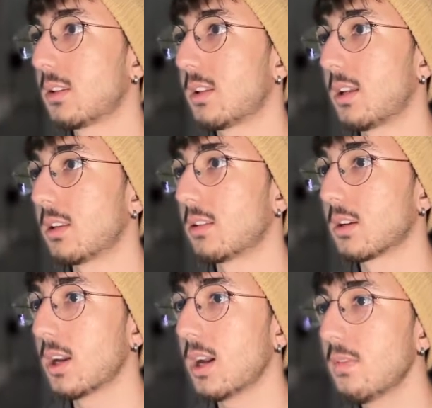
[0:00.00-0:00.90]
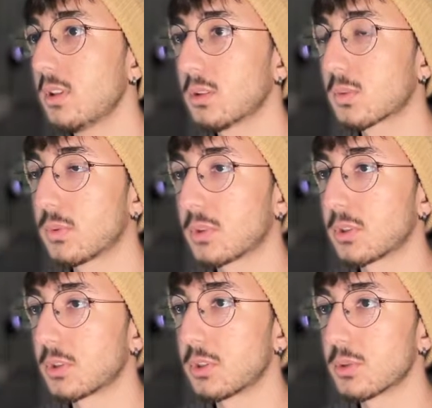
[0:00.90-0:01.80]
Then I will look
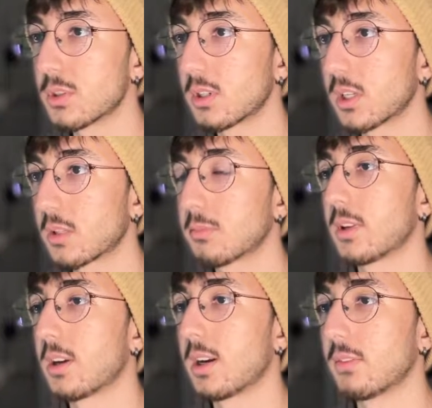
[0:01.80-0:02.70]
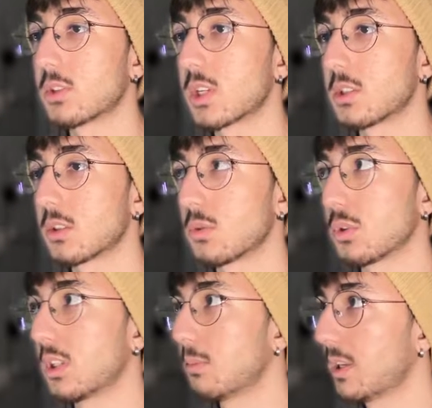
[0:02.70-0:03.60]
for username. I will change it to
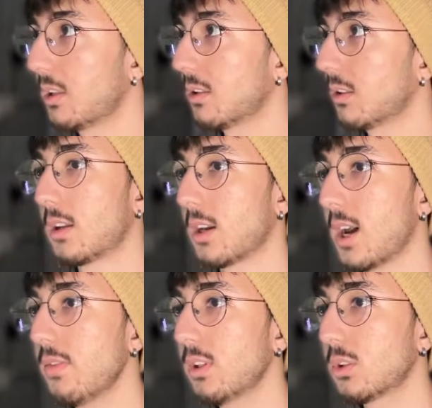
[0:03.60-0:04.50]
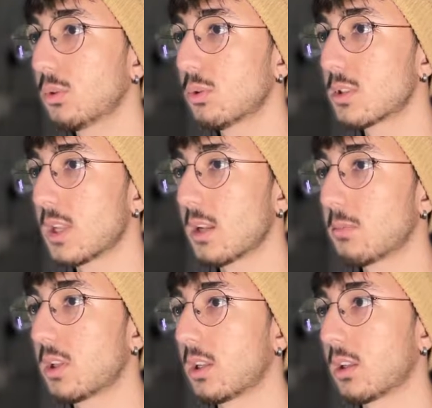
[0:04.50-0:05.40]
email. I will do the
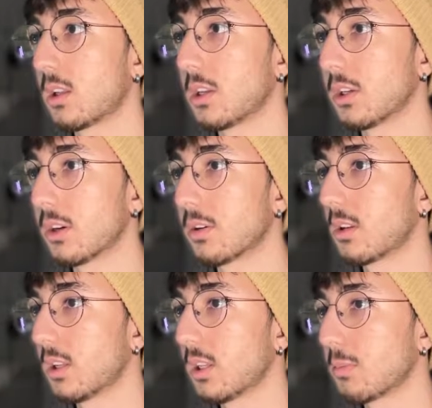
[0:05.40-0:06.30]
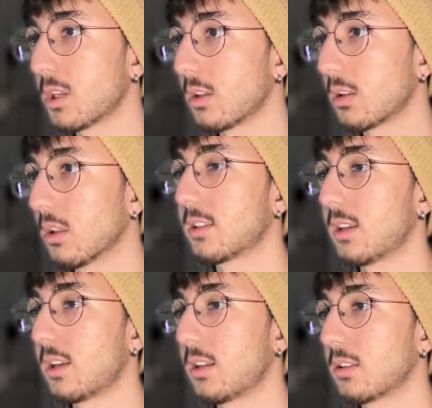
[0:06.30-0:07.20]
same thing here, email,
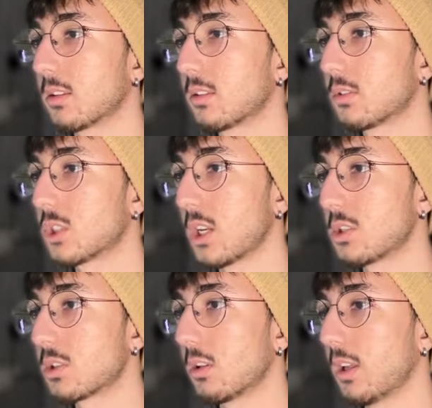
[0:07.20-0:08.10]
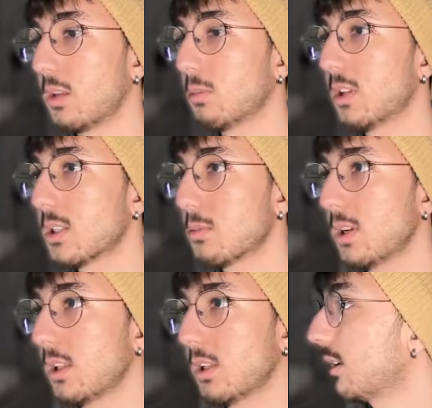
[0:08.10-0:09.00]
and change the label as
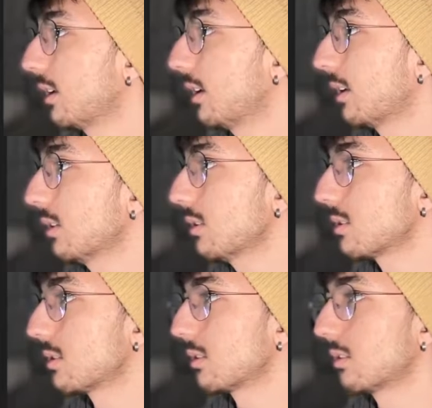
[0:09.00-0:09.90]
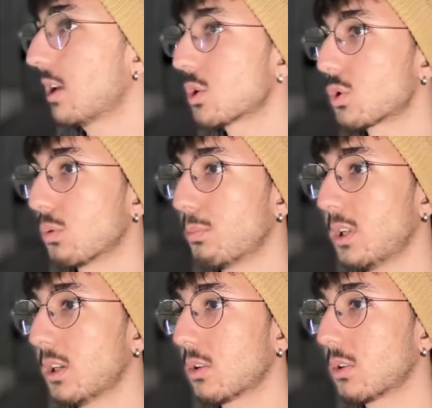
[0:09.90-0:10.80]
well. And that should
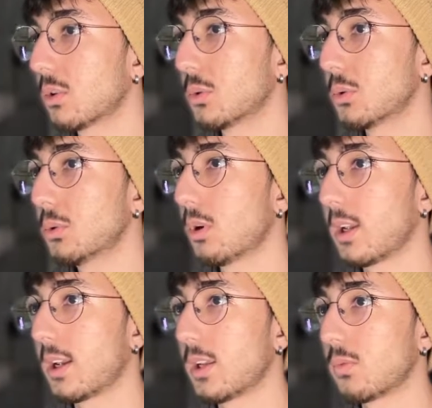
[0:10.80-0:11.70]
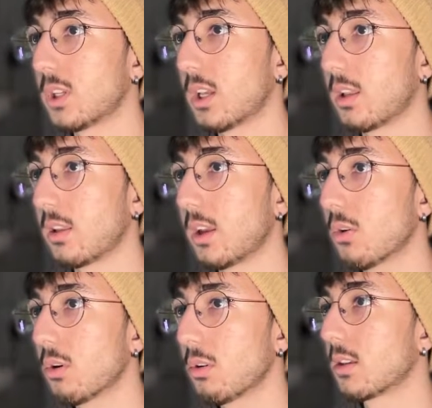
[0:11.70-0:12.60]
be good. And we get an
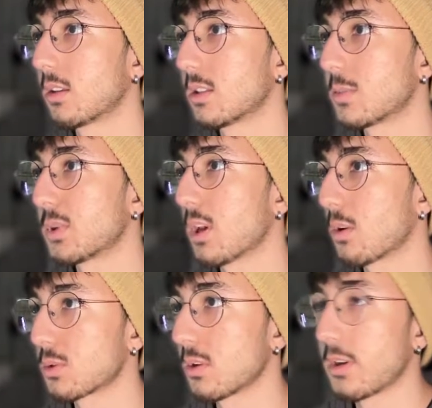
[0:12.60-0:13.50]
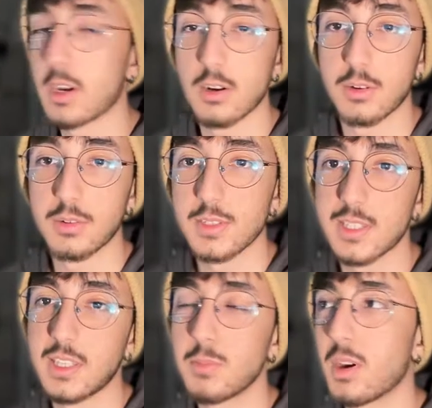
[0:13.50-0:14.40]
error. It's because our
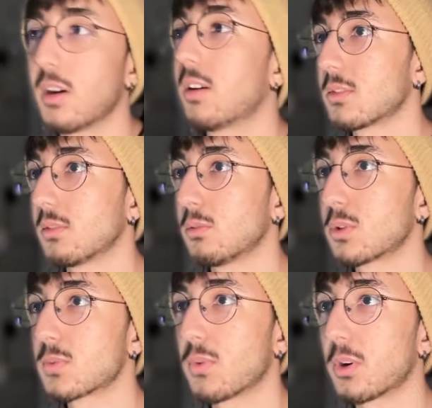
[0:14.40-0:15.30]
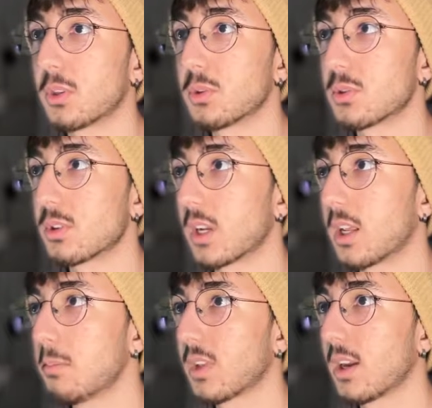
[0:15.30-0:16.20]
schema looks for
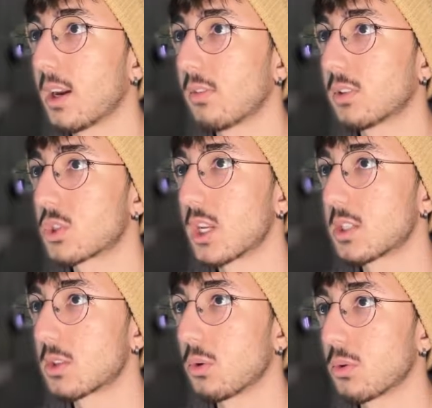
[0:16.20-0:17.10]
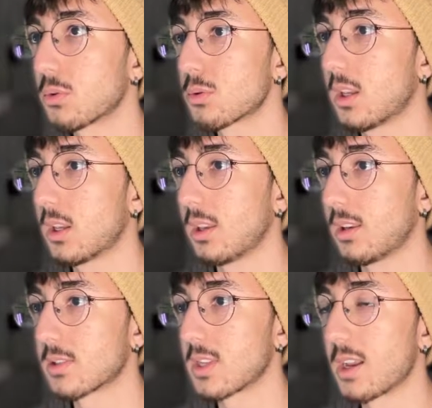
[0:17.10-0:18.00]
username. I will change those in
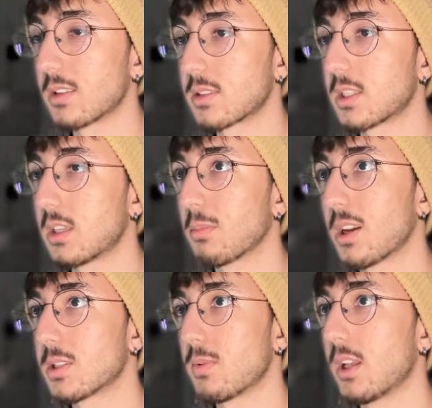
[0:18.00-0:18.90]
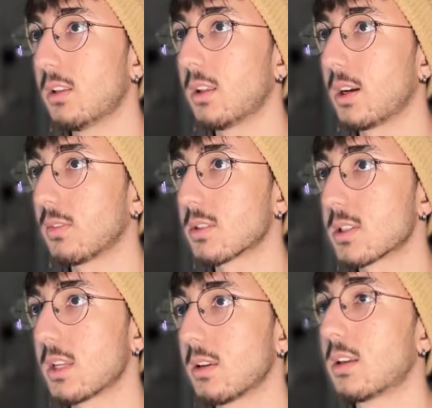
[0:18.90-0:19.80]
the sign-in schema as well. I will
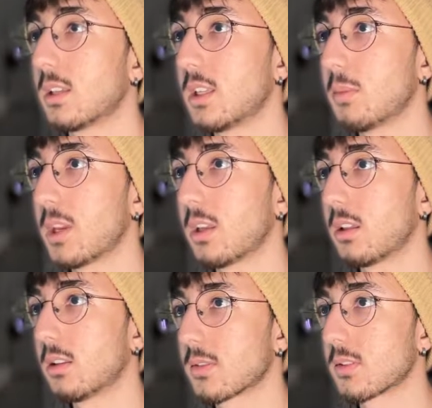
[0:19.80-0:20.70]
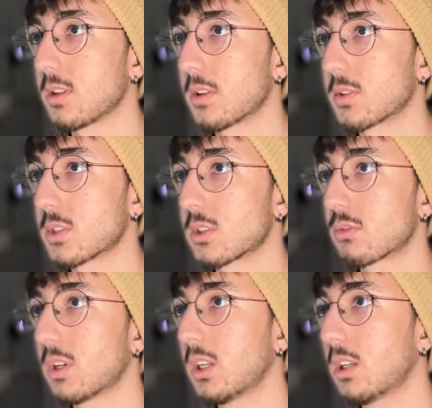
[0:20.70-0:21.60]
say
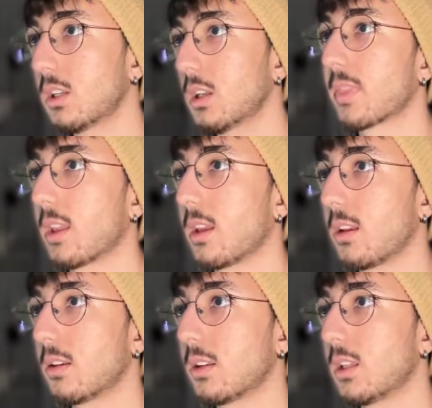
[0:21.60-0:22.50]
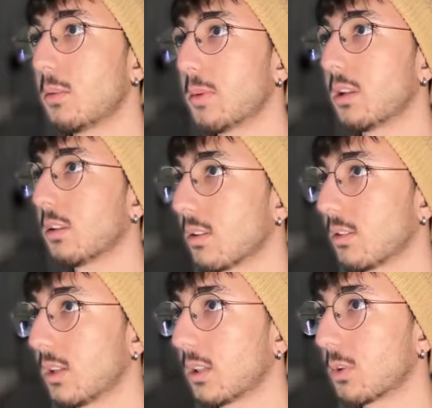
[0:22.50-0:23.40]
email.string and email.
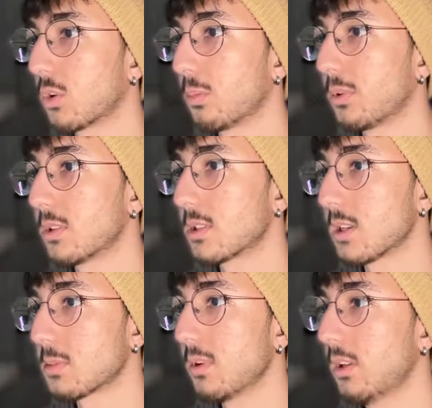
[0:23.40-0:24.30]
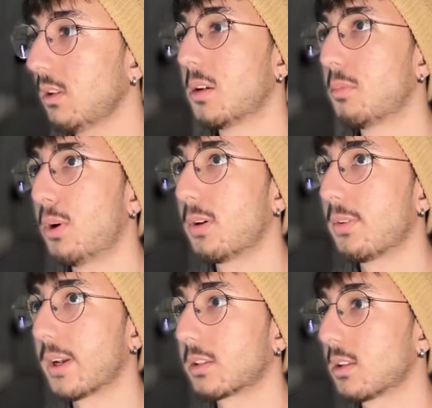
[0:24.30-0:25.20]
Let me copy this as well.
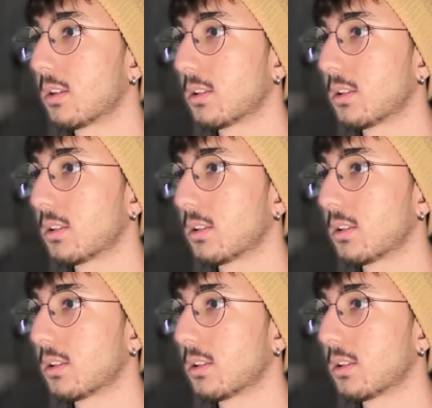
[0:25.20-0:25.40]
Perfect.